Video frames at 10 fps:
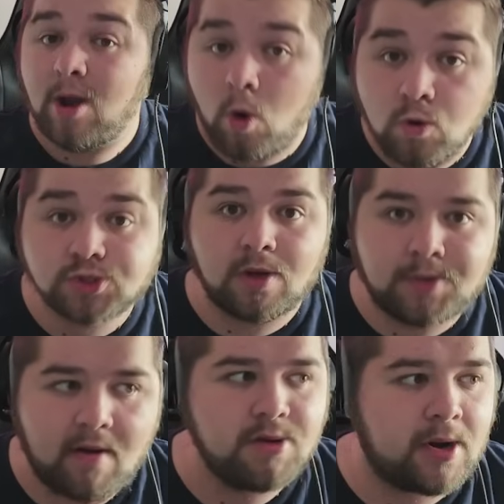also
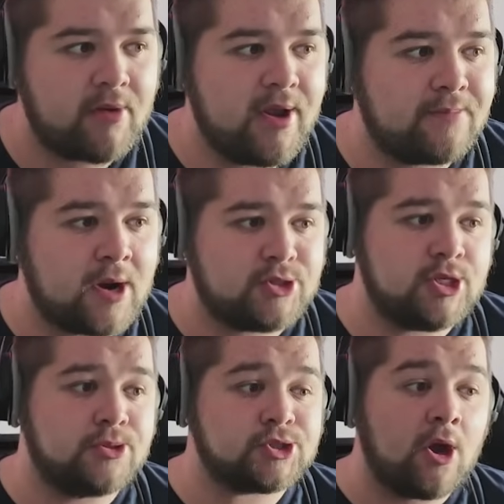very, very
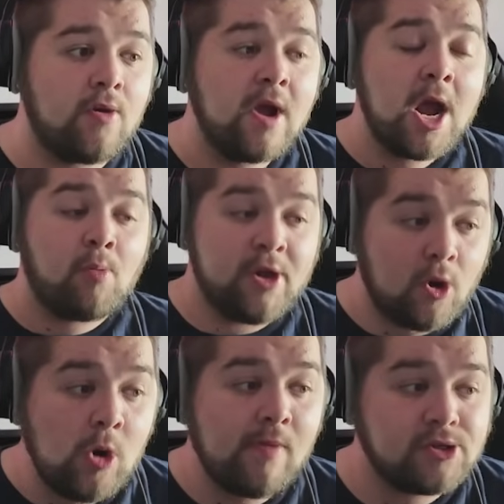impressive. So we
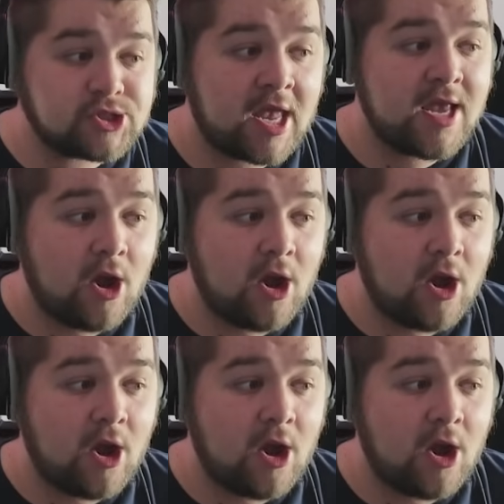almost take